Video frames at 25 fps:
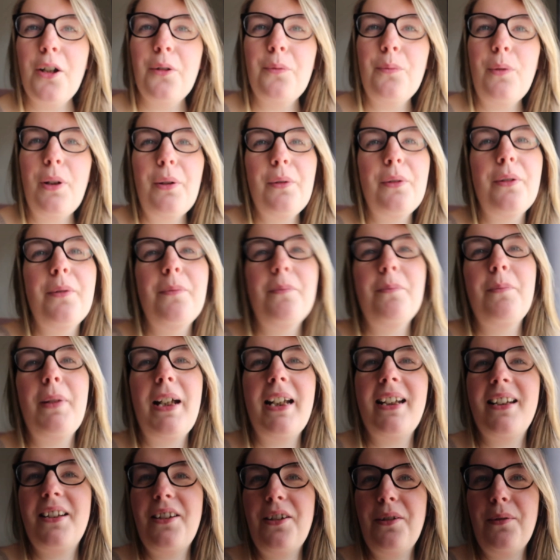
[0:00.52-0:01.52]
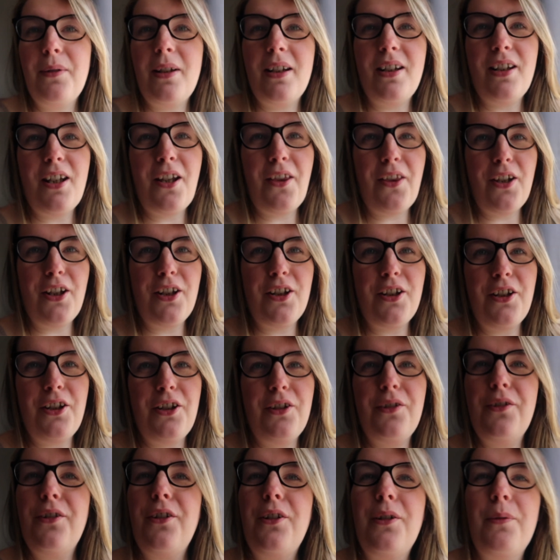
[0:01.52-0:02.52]
Welcome back to another
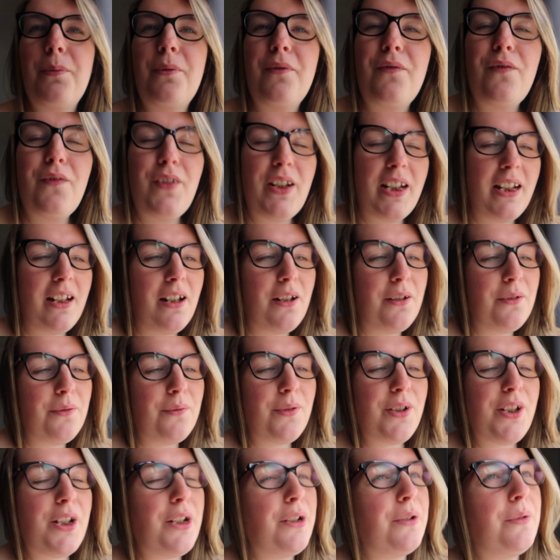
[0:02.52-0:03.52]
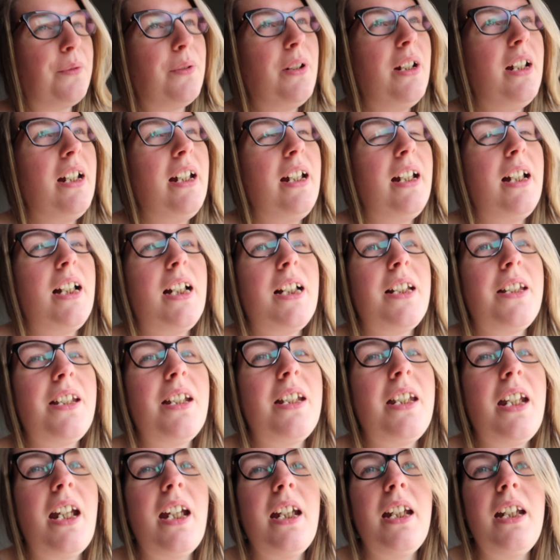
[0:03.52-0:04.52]
YouTube video. So
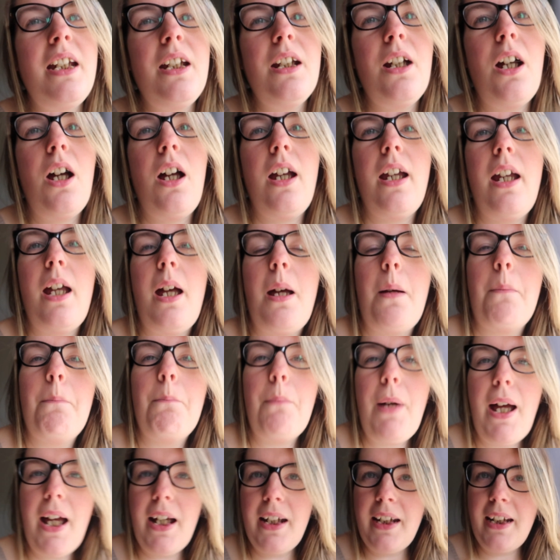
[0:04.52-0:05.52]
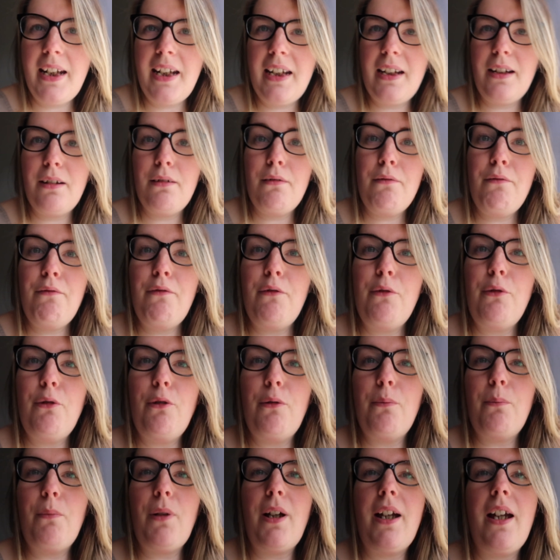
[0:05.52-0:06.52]
today I am packing
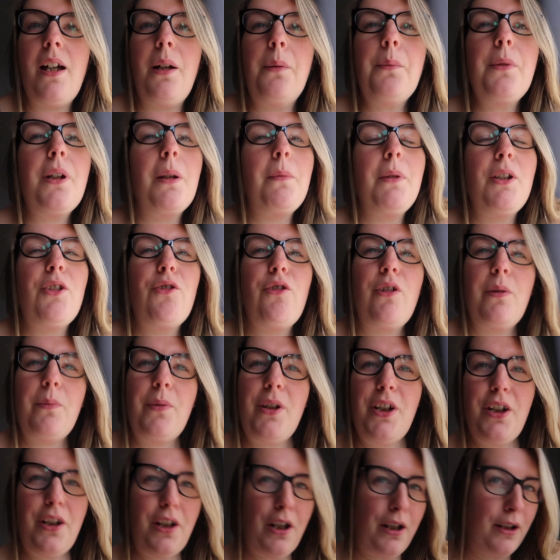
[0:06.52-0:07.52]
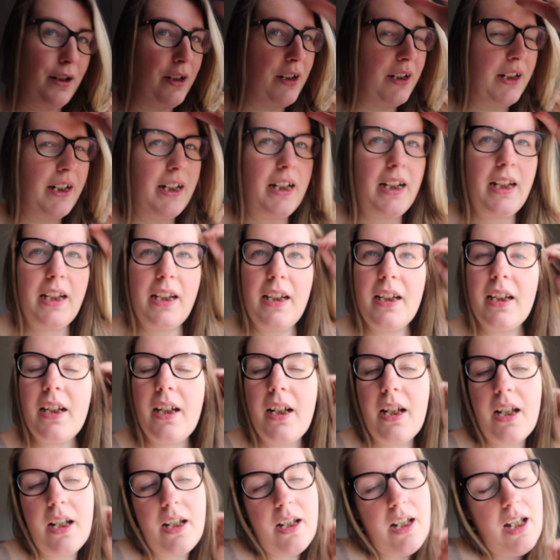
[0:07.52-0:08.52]
for my upcoming trip to Turkey.
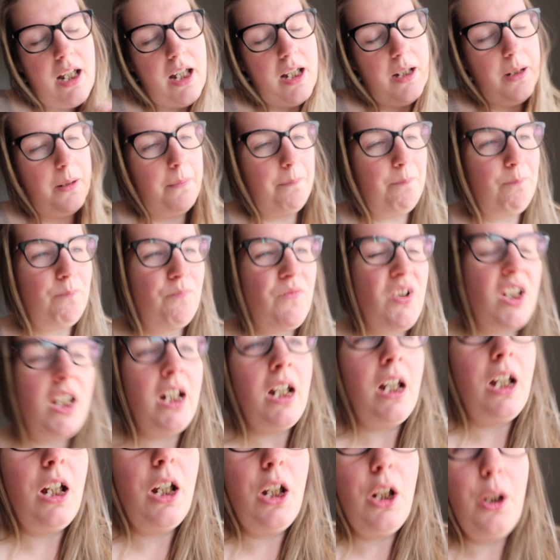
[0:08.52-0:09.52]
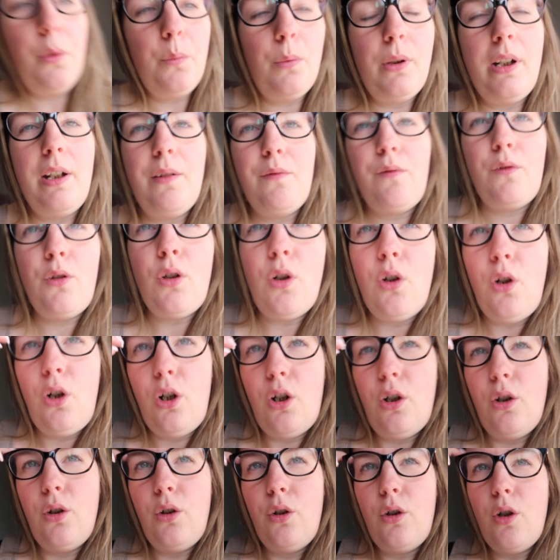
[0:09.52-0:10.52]
We've not
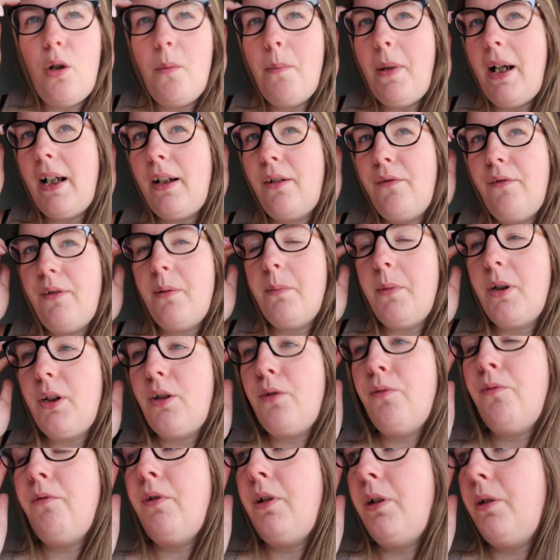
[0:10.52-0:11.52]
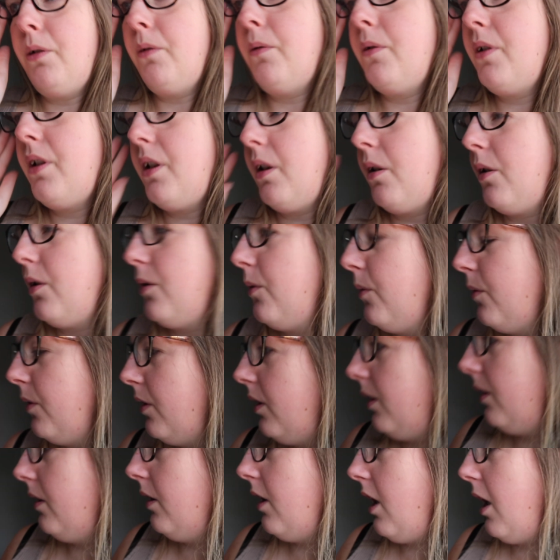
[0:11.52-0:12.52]
long got back from a cruise, so
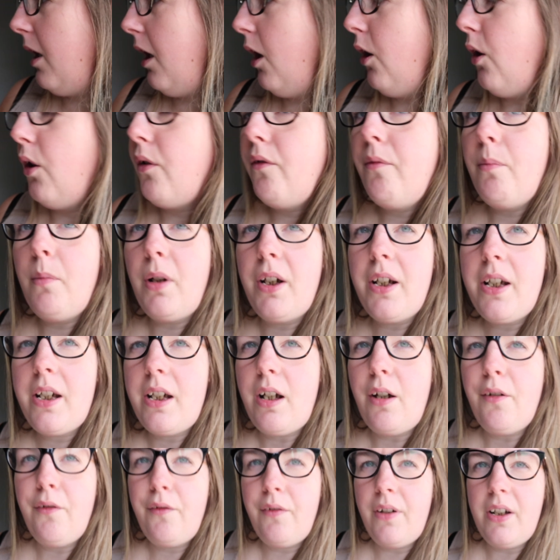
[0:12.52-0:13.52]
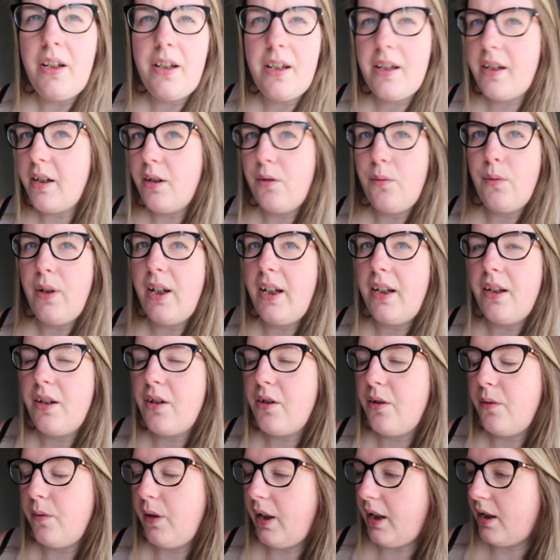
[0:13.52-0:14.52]
a lot of my stuff is still in the
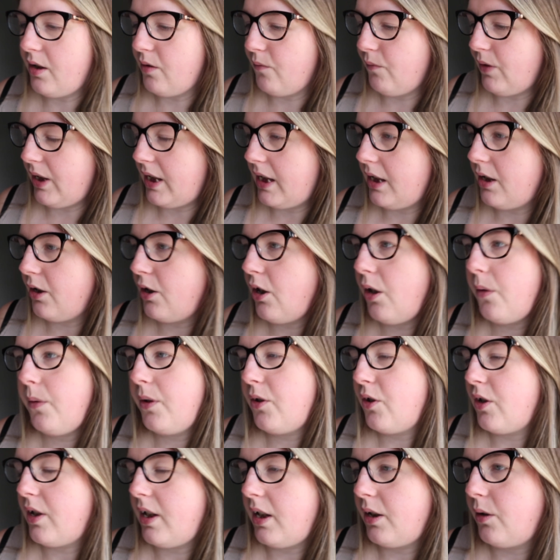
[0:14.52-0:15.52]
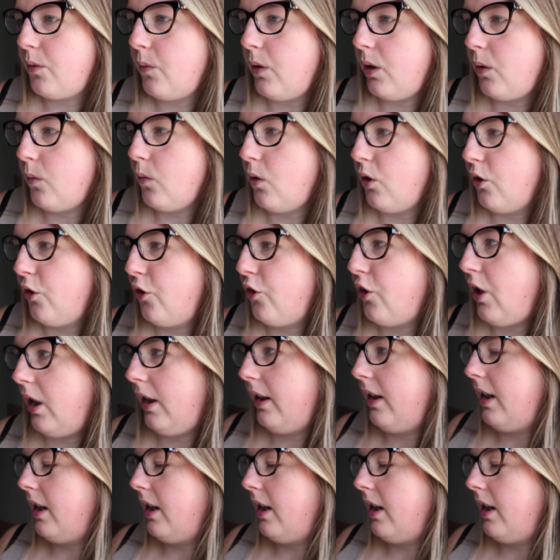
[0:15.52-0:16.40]
suitcase and ready to go. It just had a quick wash and